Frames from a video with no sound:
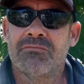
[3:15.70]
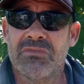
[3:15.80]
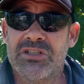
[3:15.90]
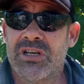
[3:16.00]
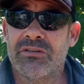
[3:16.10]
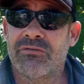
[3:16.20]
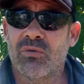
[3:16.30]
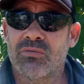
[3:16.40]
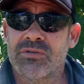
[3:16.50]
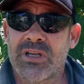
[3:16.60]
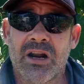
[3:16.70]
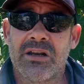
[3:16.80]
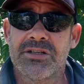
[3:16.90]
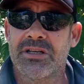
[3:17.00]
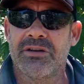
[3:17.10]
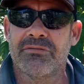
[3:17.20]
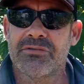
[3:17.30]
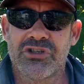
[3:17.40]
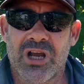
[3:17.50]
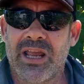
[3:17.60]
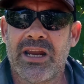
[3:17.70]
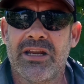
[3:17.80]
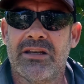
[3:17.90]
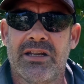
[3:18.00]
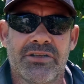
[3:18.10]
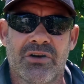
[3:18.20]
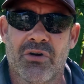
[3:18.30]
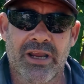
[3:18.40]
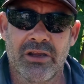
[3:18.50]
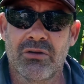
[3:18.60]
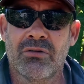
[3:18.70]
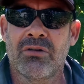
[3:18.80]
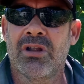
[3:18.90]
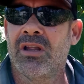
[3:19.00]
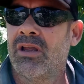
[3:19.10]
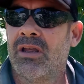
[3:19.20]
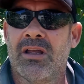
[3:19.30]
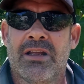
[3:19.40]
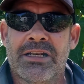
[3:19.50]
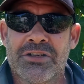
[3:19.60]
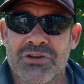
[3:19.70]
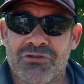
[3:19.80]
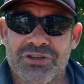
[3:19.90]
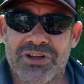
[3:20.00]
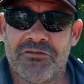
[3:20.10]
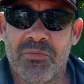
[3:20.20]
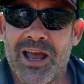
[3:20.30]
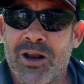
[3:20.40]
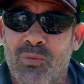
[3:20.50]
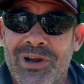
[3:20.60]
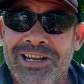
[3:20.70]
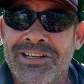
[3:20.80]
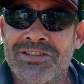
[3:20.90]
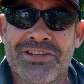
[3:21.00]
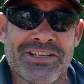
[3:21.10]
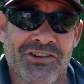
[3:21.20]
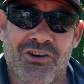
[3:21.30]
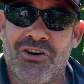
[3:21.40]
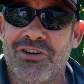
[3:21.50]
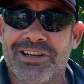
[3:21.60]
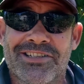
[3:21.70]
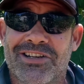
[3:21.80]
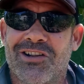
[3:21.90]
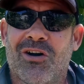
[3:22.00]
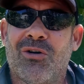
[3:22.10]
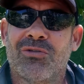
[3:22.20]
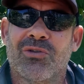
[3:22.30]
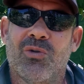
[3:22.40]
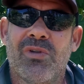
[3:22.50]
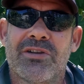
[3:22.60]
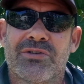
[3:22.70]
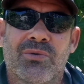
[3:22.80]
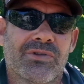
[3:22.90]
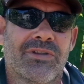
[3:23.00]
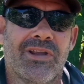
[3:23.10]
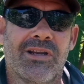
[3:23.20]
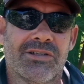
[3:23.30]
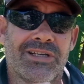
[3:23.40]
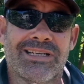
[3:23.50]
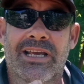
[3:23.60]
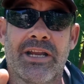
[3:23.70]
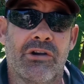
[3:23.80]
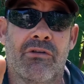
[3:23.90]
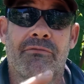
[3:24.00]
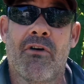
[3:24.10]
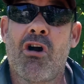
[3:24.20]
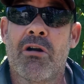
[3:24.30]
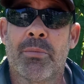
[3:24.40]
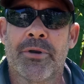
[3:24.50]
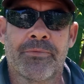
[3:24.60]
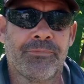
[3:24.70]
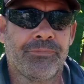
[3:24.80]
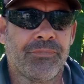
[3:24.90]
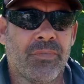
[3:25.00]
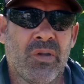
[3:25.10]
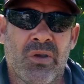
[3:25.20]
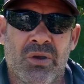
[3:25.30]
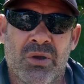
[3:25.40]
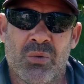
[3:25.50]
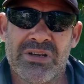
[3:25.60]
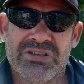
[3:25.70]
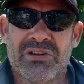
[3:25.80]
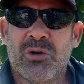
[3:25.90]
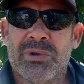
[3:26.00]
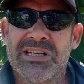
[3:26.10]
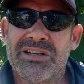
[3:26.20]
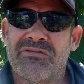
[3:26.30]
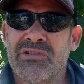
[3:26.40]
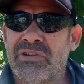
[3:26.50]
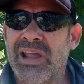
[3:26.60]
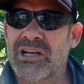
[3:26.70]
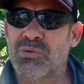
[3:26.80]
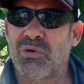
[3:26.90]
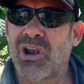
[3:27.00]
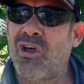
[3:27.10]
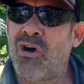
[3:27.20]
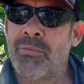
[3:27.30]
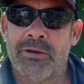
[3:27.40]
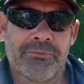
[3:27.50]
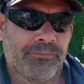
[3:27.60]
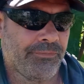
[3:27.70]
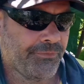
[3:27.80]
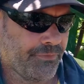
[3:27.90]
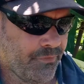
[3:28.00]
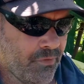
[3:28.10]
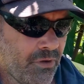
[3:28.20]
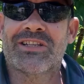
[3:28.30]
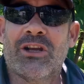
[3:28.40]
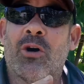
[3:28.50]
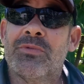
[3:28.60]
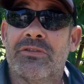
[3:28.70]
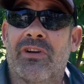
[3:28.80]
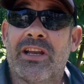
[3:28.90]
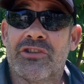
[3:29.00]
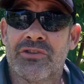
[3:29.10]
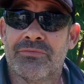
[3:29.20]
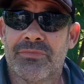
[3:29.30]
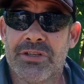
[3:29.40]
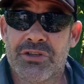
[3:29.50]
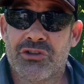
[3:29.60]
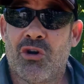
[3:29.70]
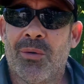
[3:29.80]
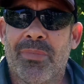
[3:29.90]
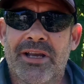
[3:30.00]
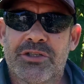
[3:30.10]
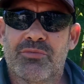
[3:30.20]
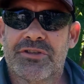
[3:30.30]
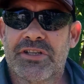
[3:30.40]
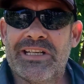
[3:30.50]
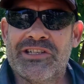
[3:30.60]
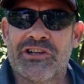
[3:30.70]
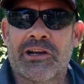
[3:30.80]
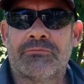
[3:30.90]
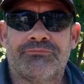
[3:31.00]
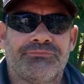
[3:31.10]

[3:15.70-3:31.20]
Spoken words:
Is it in full sun? Is it in shade? Is it on a hill? Does it receive bad winds? Is it hot? Is it cold? All those sorts of things dictate your environment, which is a little bit different to the actual climate. See, observation is a time-based procedure,